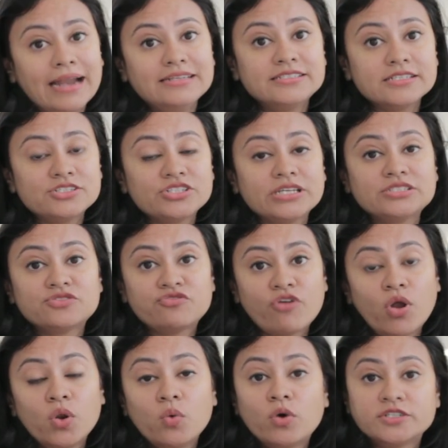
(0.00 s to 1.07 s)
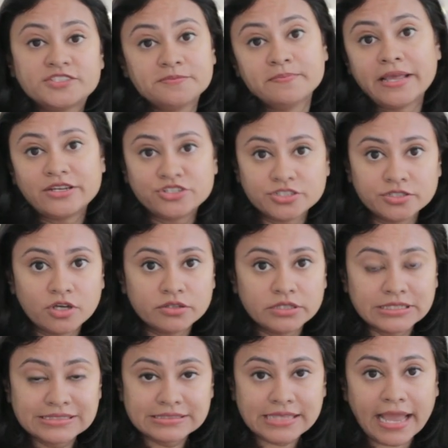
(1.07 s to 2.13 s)
I'd suggest follow what's mentioned on
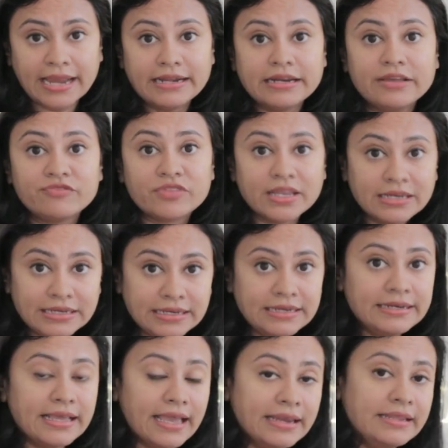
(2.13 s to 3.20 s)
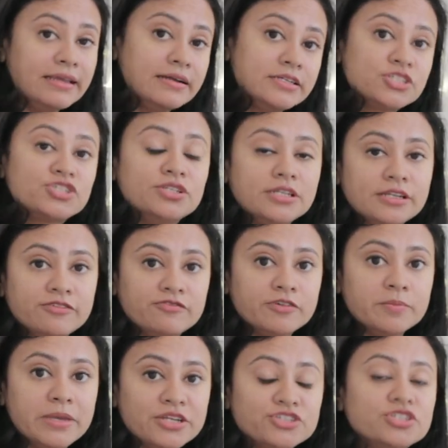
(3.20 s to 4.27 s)
the site. If they need any additional
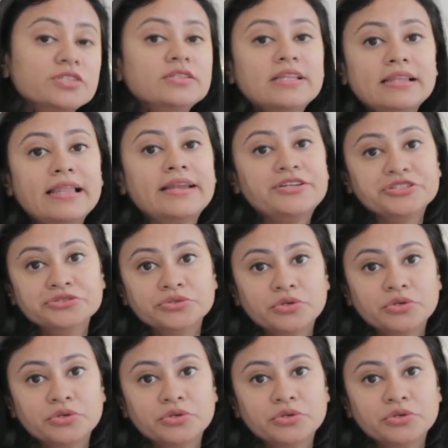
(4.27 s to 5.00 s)
information, they'll let you